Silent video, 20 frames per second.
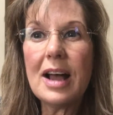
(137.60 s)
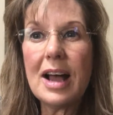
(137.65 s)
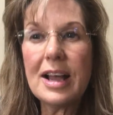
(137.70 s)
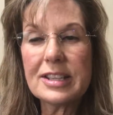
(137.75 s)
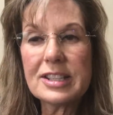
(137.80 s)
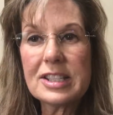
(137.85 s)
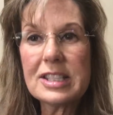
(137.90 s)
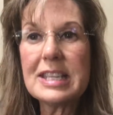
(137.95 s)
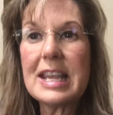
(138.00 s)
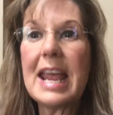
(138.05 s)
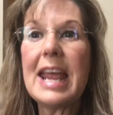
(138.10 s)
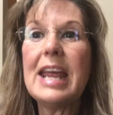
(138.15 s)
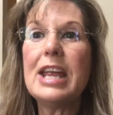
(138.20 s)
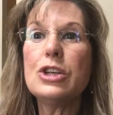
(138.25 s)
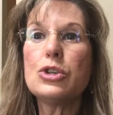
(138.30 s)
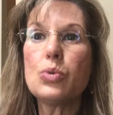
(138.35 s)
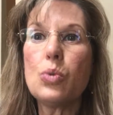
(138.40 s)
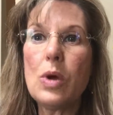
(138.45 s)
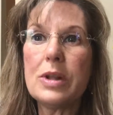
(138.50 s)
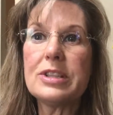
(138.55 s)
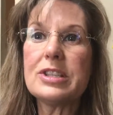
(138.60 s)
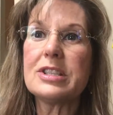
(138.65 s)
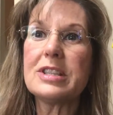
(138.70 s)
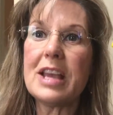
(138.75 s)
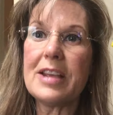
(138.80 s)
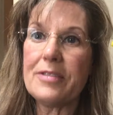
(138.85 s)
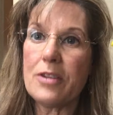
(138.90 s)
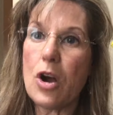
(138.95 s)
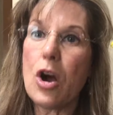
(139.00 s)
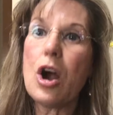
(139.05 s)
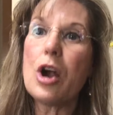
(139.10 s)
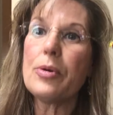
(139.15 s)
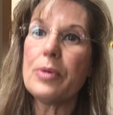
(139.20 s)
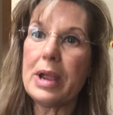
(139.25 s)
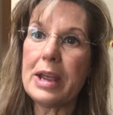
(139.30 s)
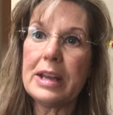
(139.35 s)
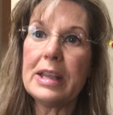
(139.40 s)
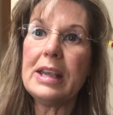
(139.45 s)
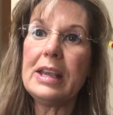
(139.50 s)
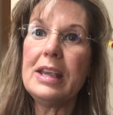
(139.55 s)
a stage once they've
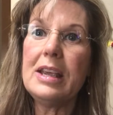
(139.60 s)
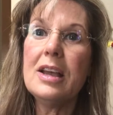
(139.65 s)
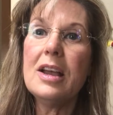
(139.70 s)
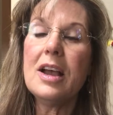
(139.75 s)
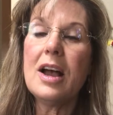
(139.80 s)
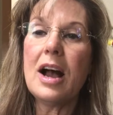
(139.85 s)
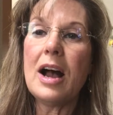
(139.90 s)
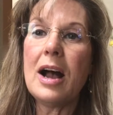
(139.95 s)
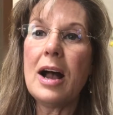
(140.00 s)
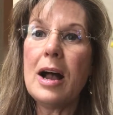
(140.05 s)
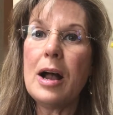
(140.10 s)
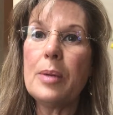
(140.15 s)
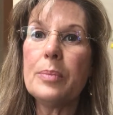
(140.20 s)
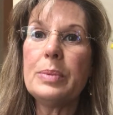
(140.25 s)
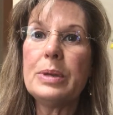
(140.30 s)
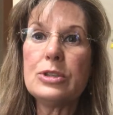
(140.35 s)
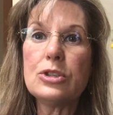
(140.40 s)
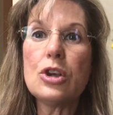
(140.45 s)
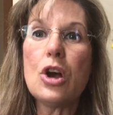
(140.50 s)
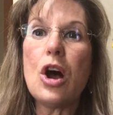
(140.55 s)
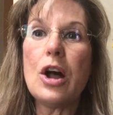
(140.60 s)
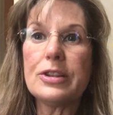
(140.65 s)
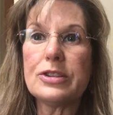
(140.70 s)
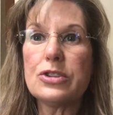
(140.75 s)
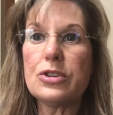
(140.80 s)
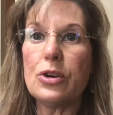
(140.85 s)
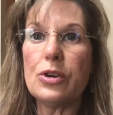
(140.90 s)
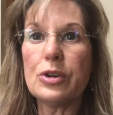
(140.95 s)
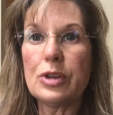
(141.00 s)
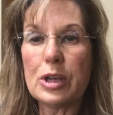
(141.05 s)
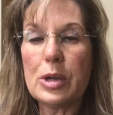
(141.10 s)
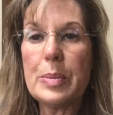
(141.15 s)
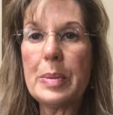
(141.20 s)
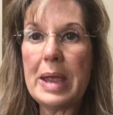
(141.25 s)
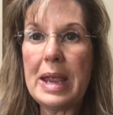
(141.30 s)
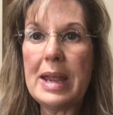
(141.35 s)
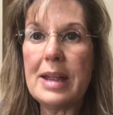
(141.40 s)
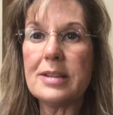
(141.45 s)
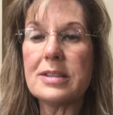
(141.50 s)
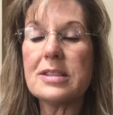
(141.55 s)
already been taught certain
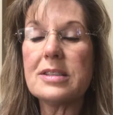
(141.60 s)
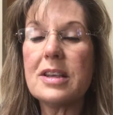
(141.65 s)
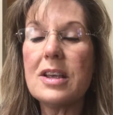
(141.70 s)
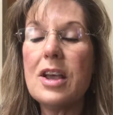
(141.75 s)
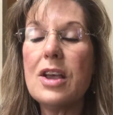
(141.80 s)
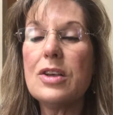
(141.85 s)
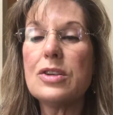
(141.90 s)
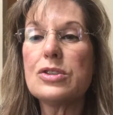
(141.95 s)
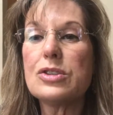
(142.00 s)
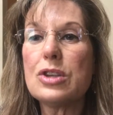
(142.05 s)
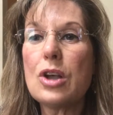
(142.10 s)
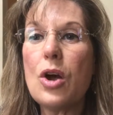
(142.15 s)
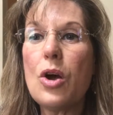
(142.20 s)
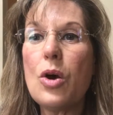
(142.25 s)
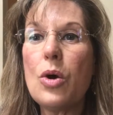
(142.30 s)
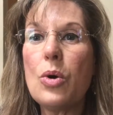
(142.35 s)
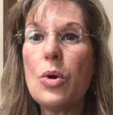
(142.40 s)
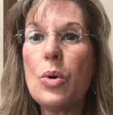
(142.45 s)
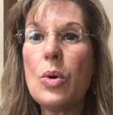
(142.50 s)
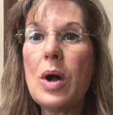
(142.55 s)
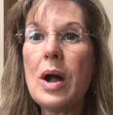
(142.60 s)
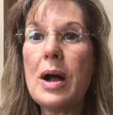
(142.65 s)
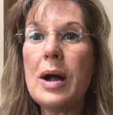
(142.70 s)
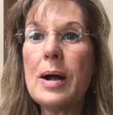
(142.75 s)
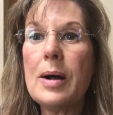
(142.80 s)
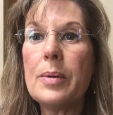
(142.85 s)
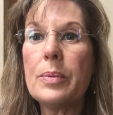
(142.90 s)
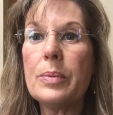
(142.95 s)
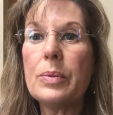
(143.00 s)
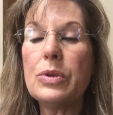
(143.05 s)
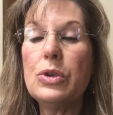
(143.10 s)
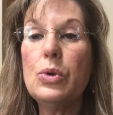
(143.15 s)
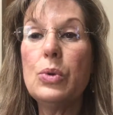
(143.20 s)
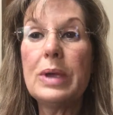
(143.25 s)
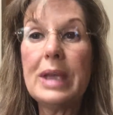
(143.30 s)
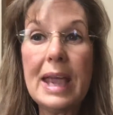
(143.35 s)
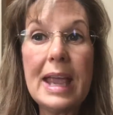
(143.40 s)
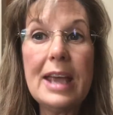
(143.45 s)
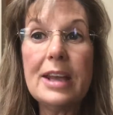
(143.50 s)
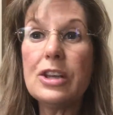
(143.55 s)
commands. So you
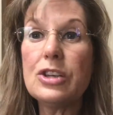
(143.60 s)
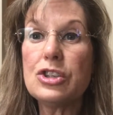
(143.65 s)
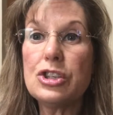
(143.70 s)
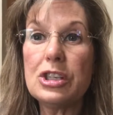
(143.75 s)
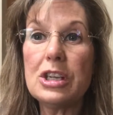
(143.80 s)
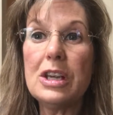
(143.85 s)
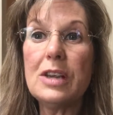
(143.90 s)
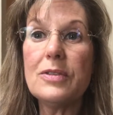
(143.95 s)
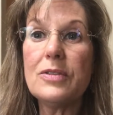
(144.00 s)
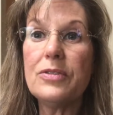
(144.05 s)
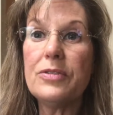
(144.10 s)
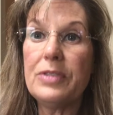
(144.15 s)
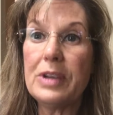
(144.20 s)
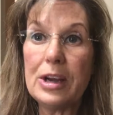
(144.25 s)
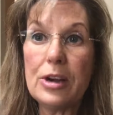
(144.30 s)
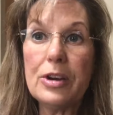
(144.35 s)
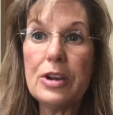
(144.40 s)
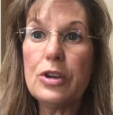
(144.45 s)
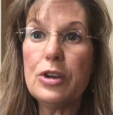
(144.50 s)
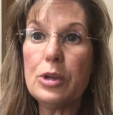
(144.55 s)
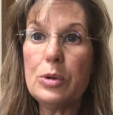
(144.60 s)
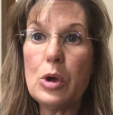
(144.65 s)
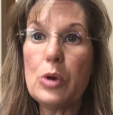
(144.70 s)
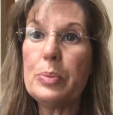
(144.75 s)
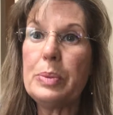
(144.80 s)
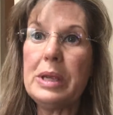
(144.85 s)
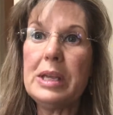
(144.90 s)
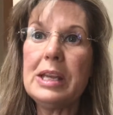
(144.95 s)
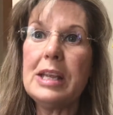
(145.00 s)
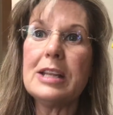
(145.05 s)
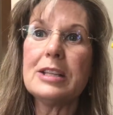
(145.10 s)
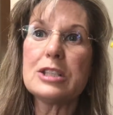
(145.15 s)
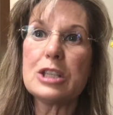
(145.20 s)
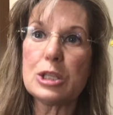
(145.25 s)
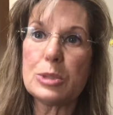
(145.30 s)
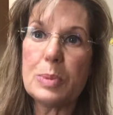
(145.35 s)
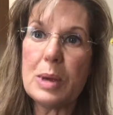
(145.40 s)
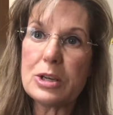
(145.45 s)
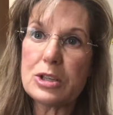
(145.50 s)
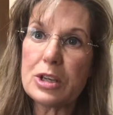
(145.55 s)
can achieve very good obedience,
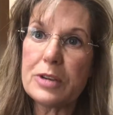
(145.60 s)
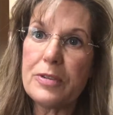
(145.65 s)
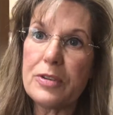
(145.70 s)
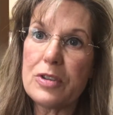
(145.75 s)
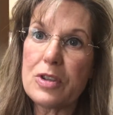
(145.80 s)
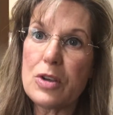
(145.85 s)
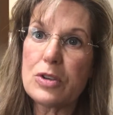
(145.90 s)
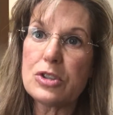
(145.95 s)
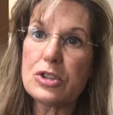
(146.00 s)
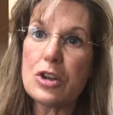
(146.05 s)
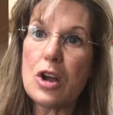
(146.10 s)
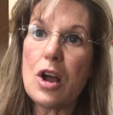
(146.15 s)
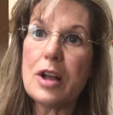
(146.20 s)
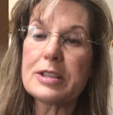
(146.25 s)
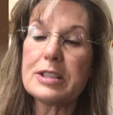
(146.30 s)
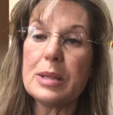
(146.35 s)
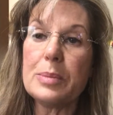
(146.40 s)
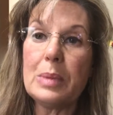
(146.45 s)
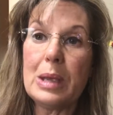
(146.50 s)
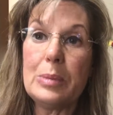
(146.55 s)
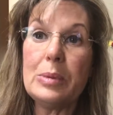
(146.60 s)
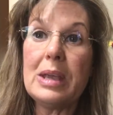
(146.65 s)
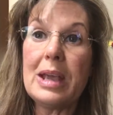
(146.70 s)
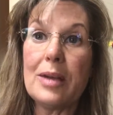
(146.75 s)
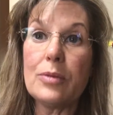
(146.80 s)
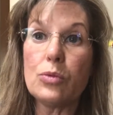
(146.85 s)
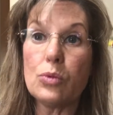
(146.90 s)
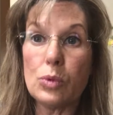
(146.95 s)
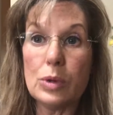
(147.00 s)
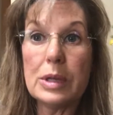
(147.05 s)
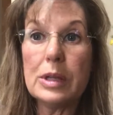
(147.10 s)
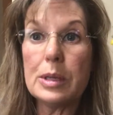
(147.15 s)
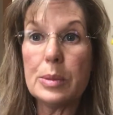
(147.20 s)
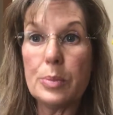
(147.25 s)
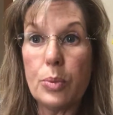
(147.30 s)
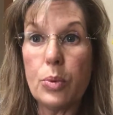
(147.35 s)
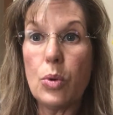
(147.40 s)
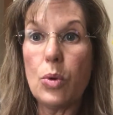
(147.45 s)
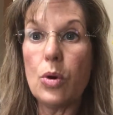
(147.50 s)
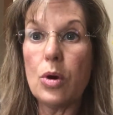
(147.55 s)
especially for those dogs that maybe have really
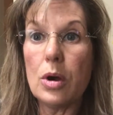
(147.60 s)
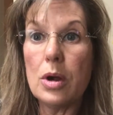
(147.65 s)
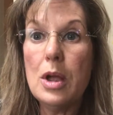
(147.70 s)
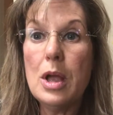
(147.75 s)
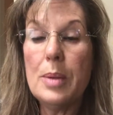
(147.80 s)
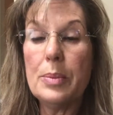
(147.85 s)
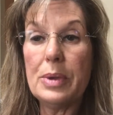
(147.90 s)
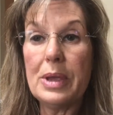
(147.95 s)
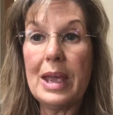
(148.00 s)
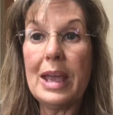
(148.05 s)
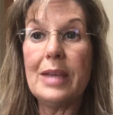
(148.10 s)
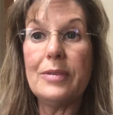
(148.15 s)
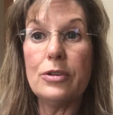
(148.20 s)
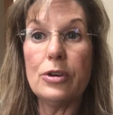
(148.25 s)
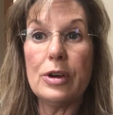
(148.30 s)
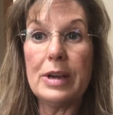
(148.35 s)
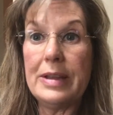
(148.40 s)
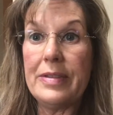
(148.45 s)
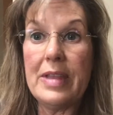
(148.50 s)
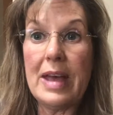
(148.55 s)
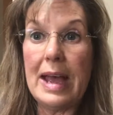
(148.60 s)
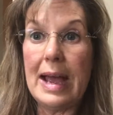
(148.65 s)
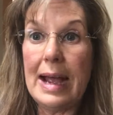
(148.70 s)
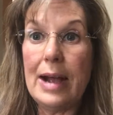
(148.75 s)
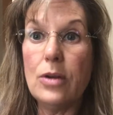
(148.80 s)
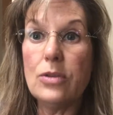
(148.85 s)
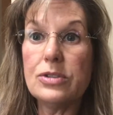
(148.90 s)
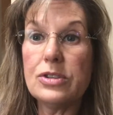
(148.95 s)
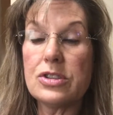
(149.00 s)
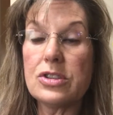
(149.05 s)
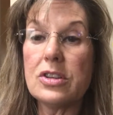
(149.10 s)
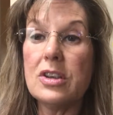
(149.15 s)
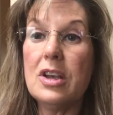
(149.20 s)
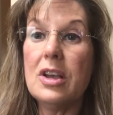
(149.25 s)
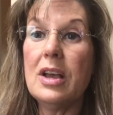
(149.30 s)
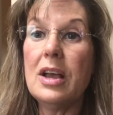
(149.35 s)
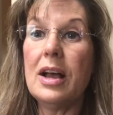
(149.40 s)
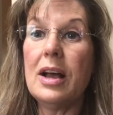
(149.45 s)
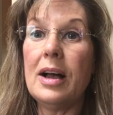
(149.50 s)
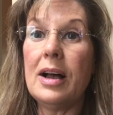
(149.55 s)
poor behavior in the house.
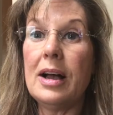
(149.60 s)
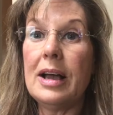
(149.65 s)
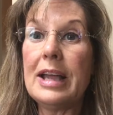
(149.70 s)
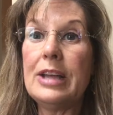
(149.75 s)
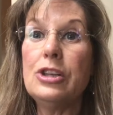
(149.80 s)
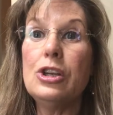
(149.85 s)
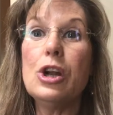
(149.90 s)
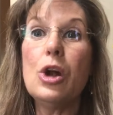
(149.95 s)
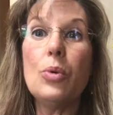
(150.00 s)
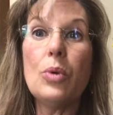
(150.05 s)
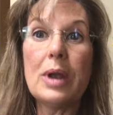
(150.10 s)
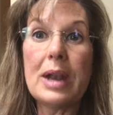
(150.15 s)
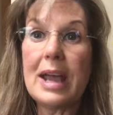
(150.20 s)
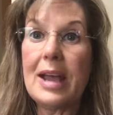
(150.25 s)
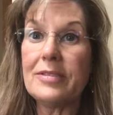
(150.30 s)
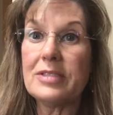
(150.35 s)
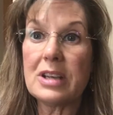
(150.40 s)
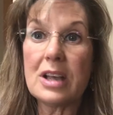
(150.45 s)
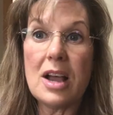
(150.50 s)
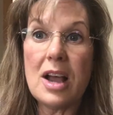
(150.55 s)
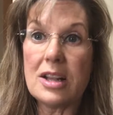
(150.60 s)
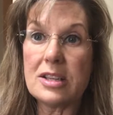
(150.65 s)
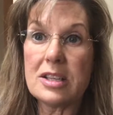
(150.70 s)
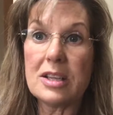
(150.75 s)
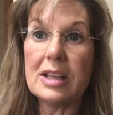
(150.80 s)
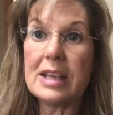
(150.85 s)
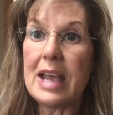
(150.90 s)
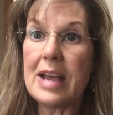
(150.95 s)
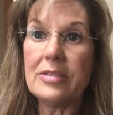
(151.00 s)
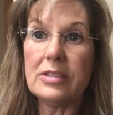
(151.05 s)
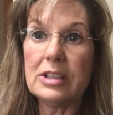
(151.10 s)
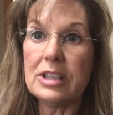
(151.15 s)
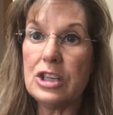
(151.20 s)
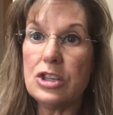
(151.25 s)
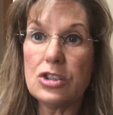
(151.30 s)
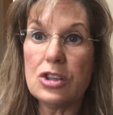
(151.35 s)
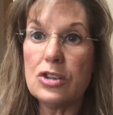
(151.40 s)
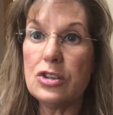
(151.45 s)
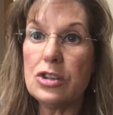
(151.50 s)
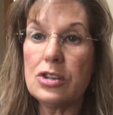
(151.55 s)
And you don't want to have to constantly have a
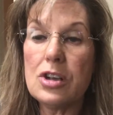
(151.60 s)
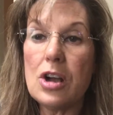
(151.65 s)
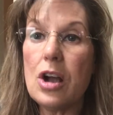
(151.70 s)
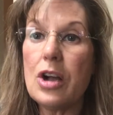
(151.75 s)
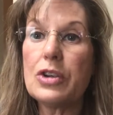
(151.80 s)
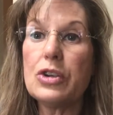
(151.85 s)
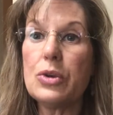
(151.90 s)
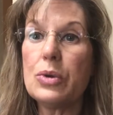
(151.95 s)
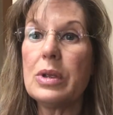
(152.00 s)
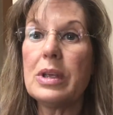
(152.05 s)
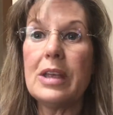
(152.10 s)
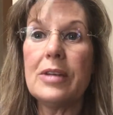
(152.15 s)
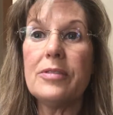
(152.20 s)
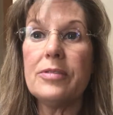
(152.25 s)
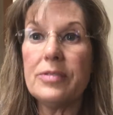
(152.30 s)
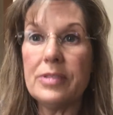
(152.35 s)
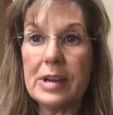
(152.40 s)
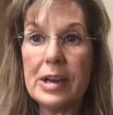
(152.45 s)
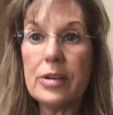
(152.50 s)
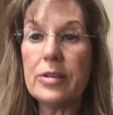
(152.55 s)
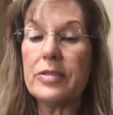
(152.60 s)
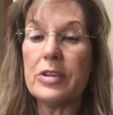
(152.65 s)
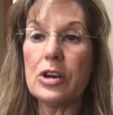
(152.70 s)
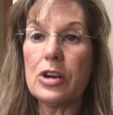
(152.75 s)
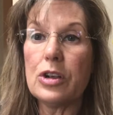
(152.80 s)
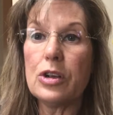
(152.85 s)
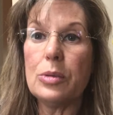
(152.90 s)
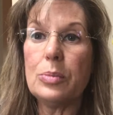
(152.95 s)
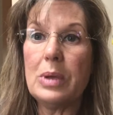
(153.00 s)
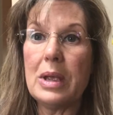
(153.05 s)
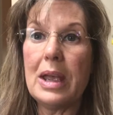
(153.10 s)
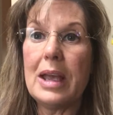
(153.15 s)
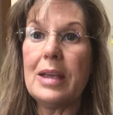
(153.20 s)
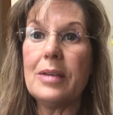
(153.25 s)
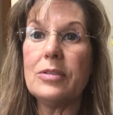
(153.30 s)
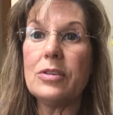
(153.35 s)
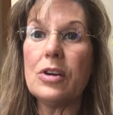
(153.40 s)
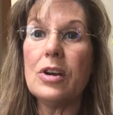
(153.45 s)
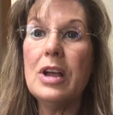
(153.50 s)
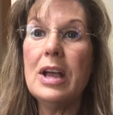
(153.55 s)
leash on your dog. You can get very, very good
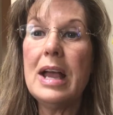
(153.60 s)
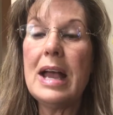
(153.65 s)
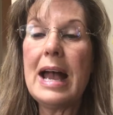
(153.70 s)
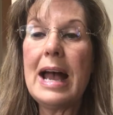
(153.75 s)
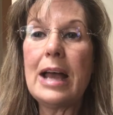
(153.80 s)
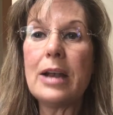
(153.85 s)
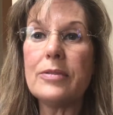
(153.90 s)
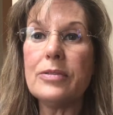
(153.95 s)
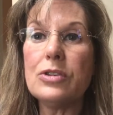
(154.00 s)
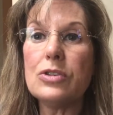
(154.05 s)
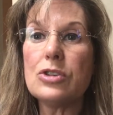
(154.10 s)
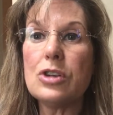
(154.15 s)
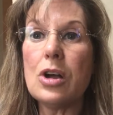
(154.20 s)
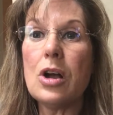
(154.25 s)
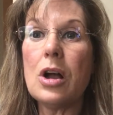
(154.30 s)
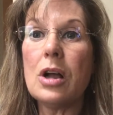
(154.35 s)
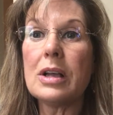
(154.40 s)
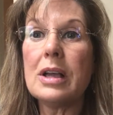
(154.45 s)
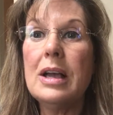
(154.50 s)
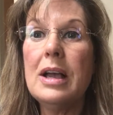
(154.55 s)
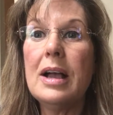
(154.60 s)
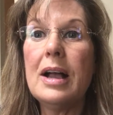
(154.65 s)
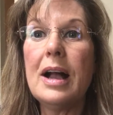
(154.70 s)
behavior out of your dog